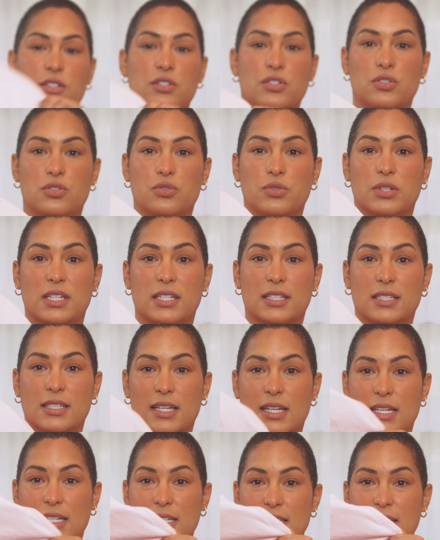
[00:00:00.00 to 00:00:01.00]
Street
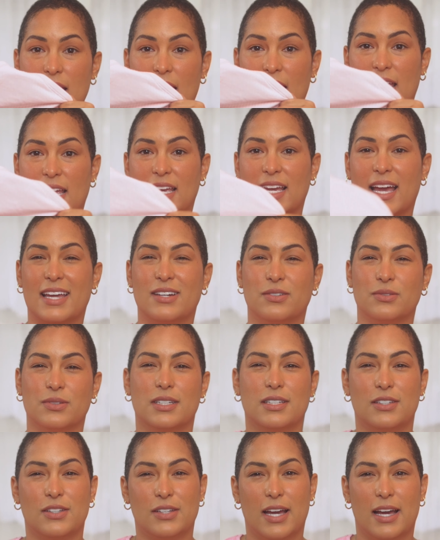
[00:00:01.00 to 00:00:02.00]
tank. I don't
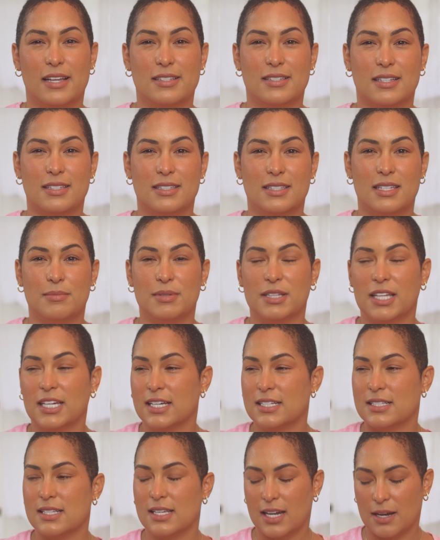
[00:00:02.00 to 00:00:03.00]
think you guys can see, but like
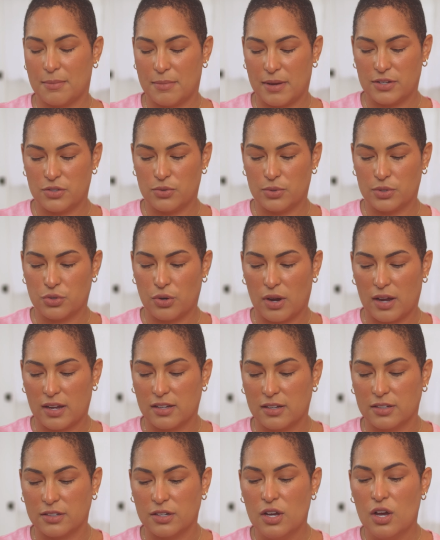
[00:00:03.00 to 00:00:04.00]
I said, I might do a try
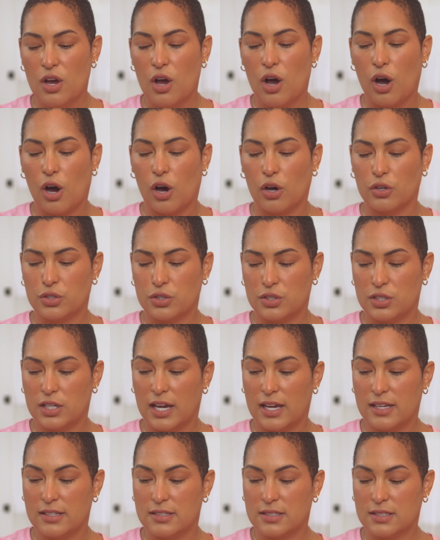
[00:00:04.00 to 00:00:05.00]
on haul so you
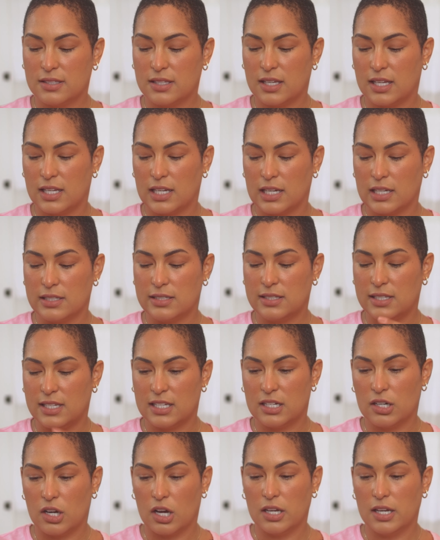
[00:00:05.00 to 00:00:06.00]
guys can
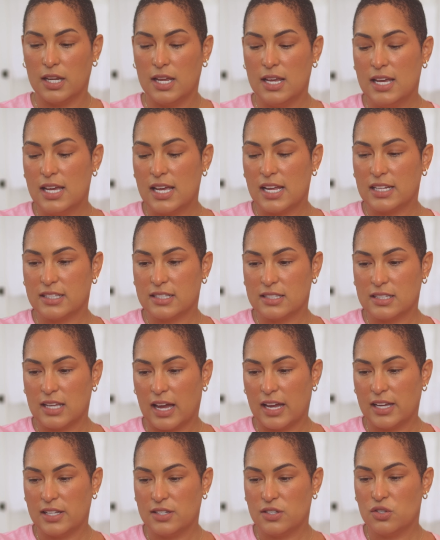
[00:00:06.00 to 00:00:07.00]
see it on. It's a
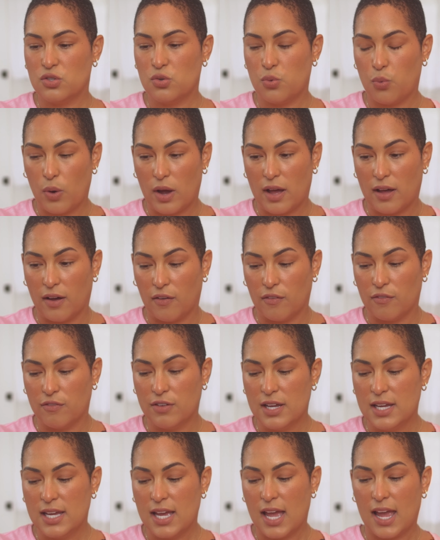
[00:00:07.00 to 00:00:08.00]
size 12,
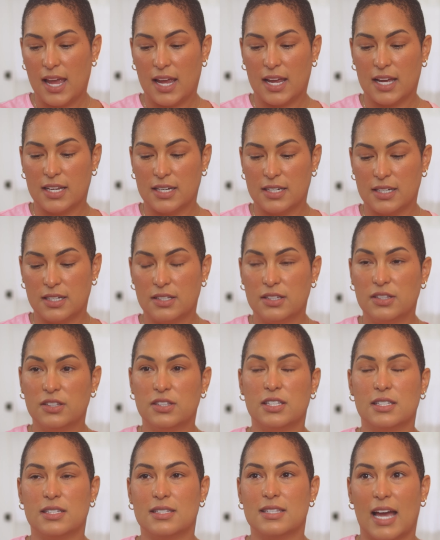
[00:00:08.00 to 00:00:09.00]
and
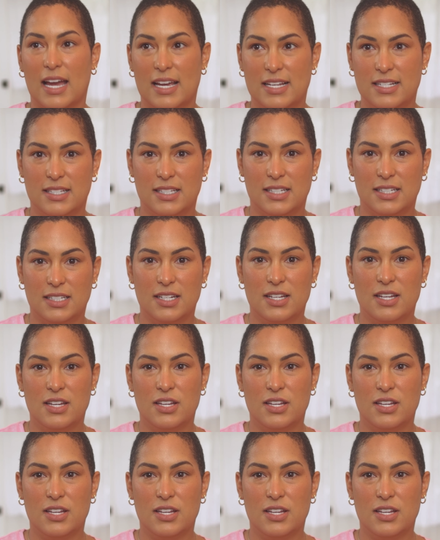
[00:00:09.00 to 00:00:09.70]
the sizing,